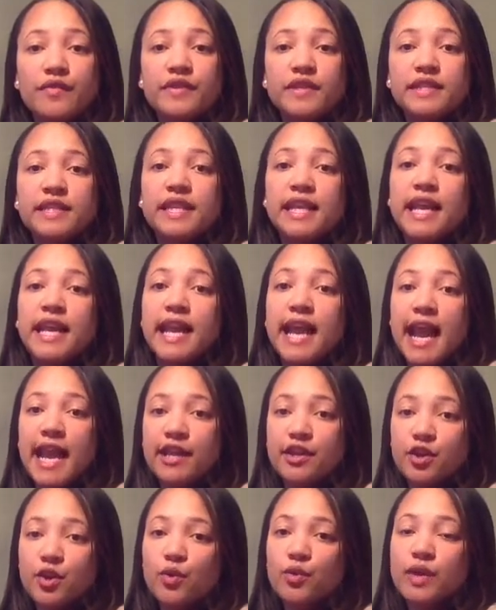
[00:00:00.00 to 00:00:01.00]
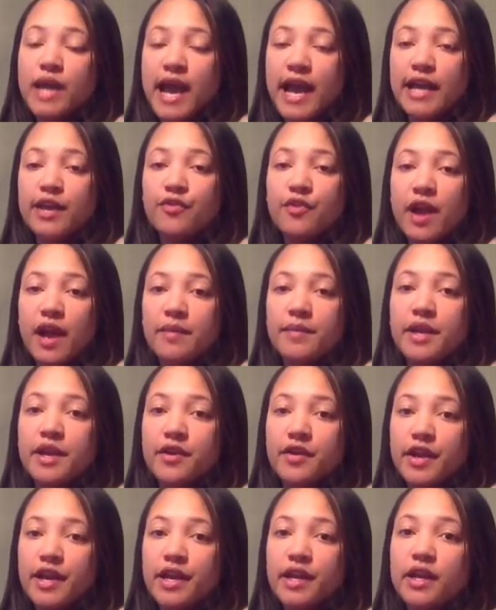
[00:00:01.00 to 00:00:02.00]
visiting a known high crime
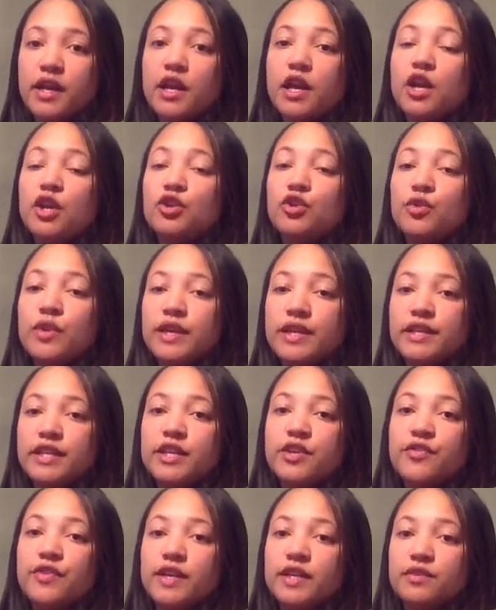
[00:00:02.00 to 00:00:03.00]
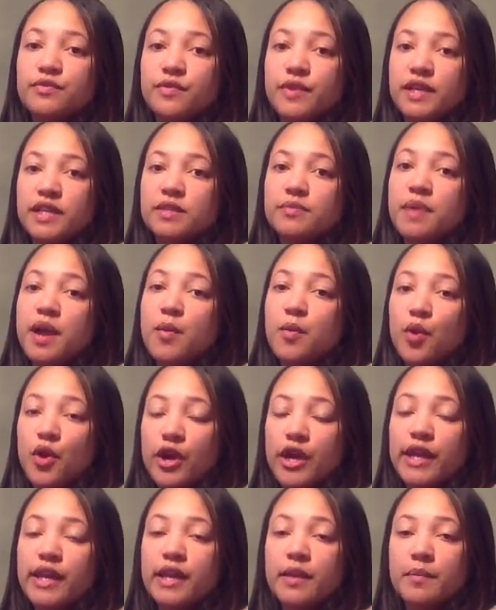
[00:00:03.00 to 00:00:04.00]
area, you can decrease risk by
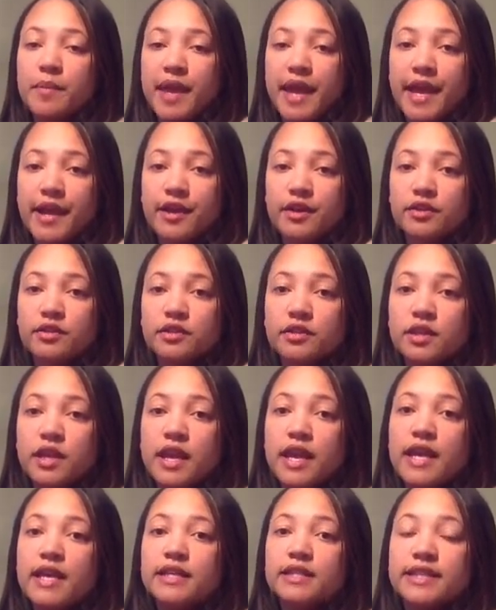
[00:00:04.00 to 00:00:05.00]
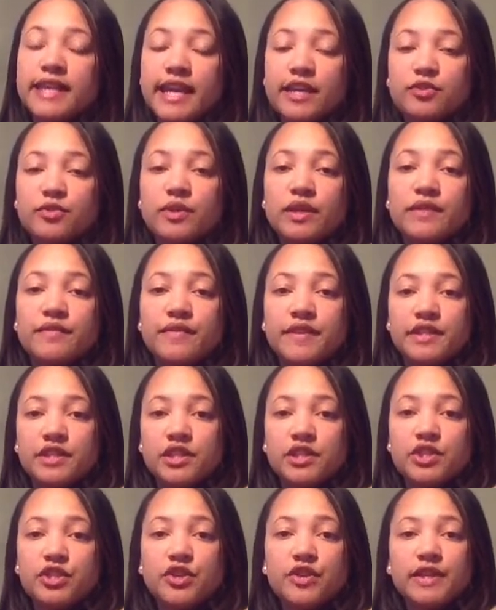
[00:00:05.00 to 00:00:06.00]
working in pairs, scheduling
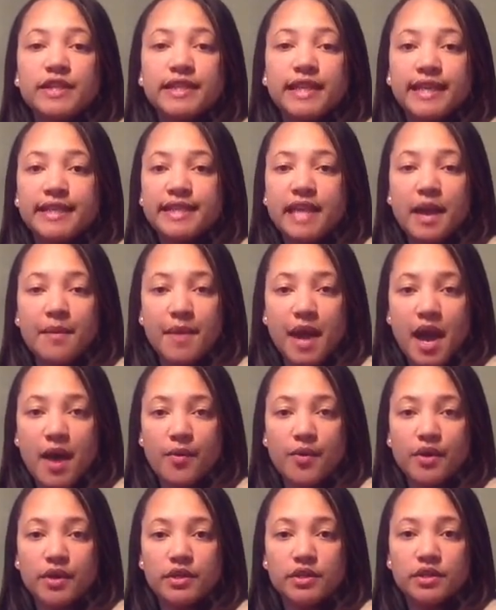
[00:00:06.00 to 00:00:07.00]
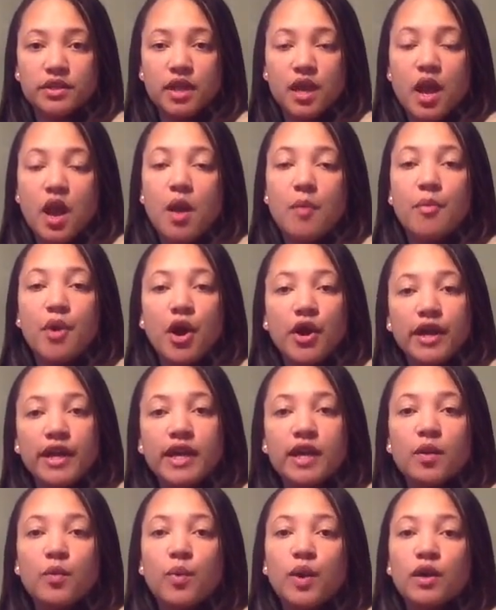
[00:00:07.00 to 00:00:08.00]
visits during daytime hours, parking
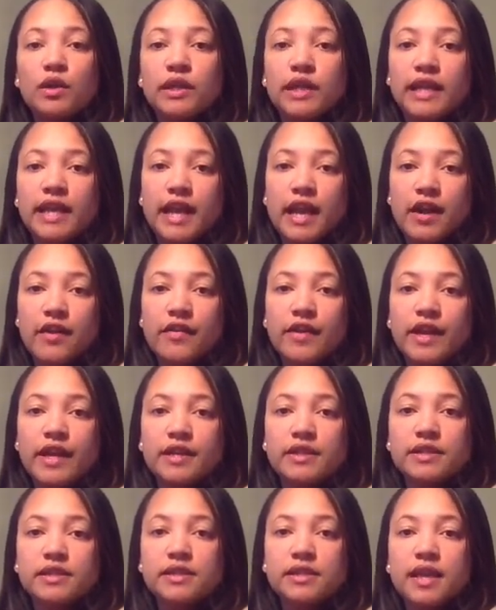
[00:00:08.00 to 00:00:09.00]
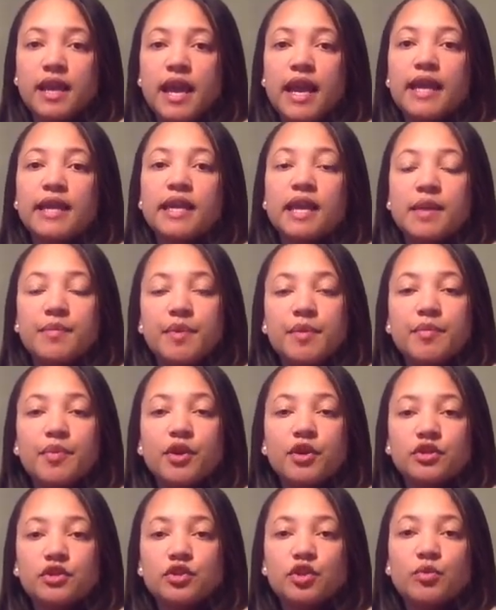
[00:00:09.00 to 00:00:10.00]
in well-lit areas, keeping
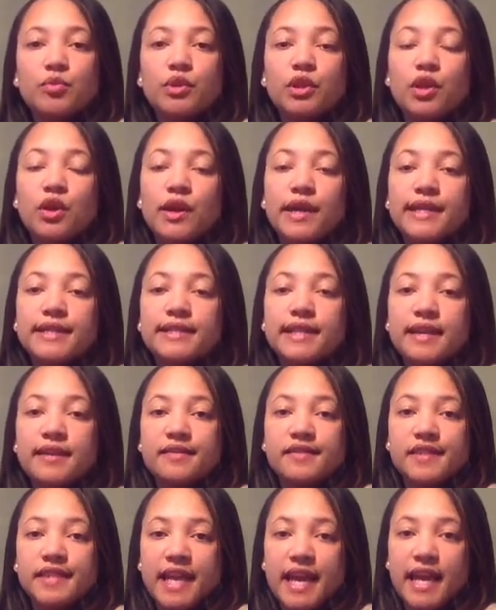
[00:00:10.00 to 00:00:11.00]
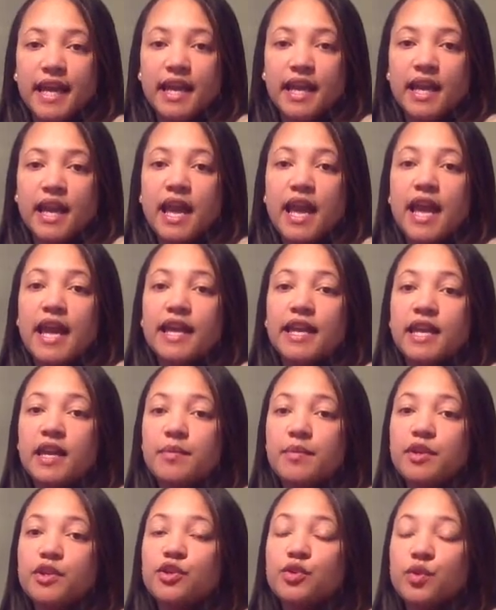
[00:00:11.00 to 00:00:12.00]
personal belongings out of sight, and
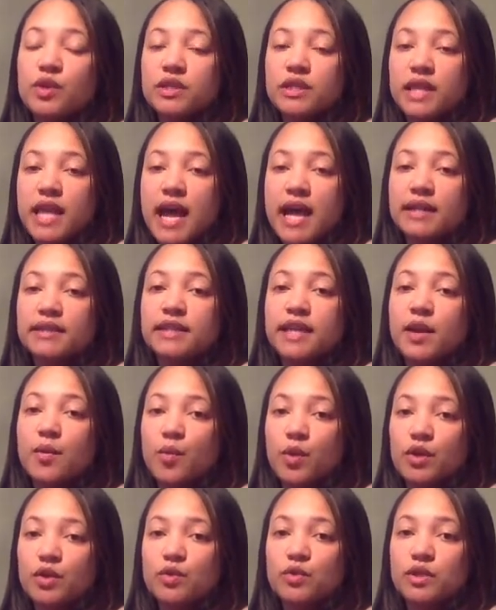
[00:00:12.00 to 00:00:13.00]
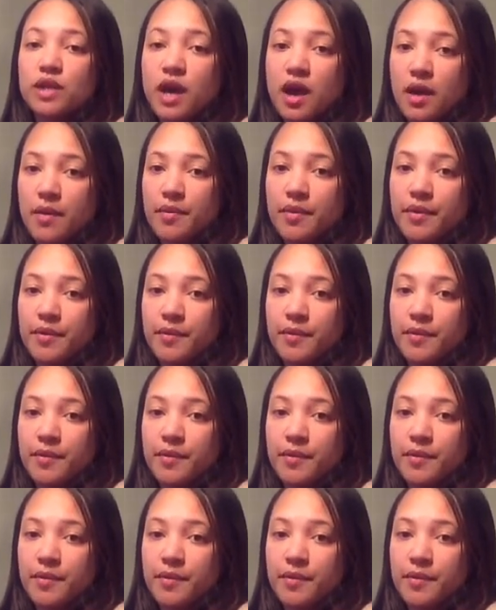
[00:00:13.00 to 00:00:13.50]
keeping doors locked and windows up.